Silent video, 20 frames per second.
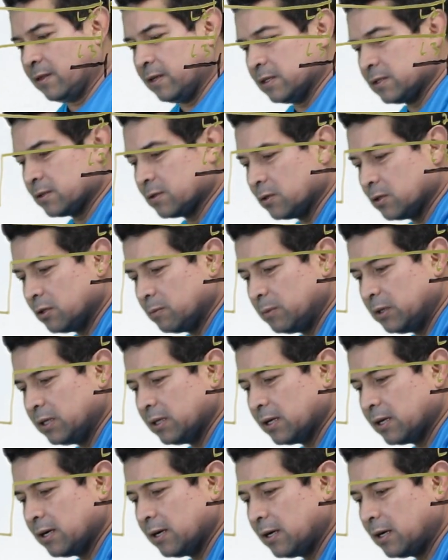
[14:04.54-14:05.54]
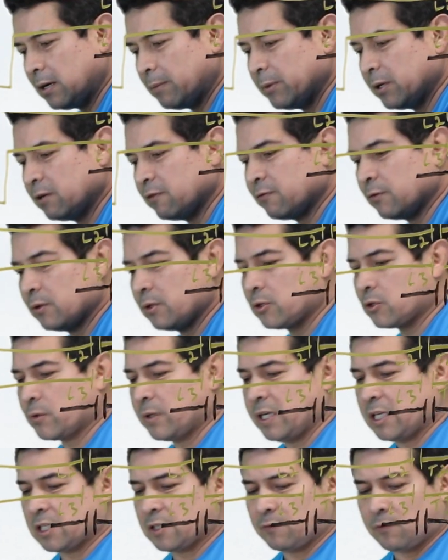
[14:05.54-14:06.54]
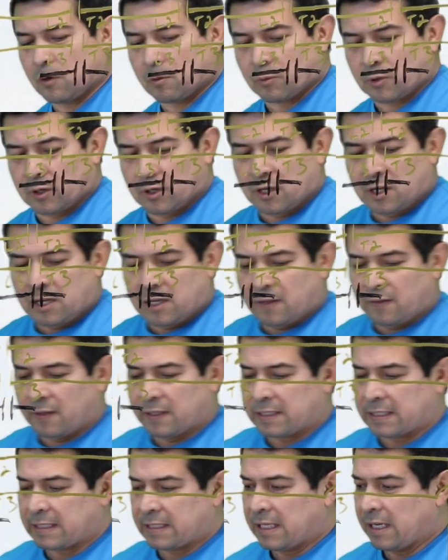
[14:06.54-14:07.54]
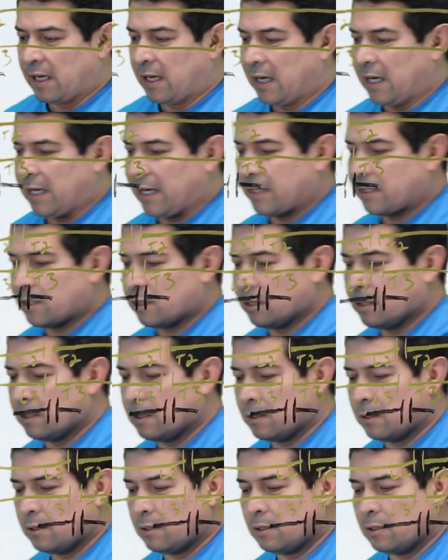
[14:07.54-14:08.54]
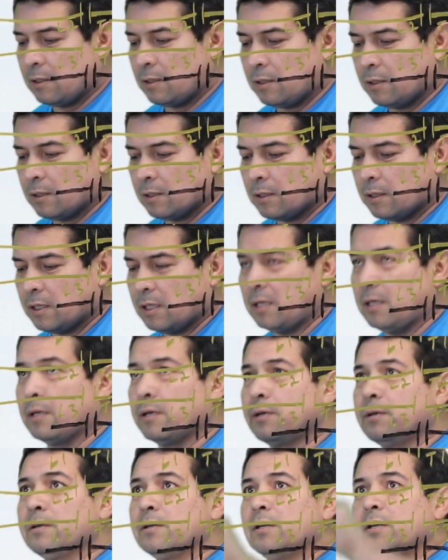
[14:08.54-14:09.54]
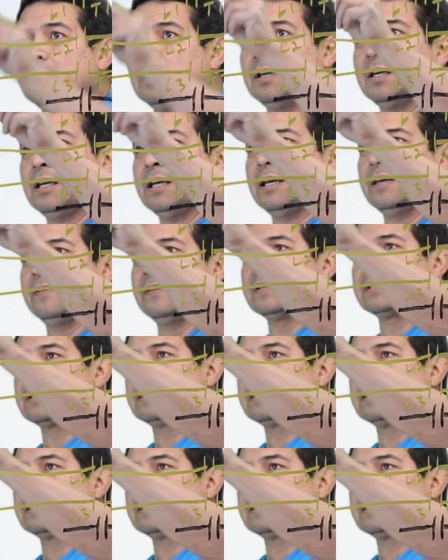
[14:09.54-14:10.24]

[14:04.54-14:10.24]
This is going to be the common for the transformer. This is the hot here, and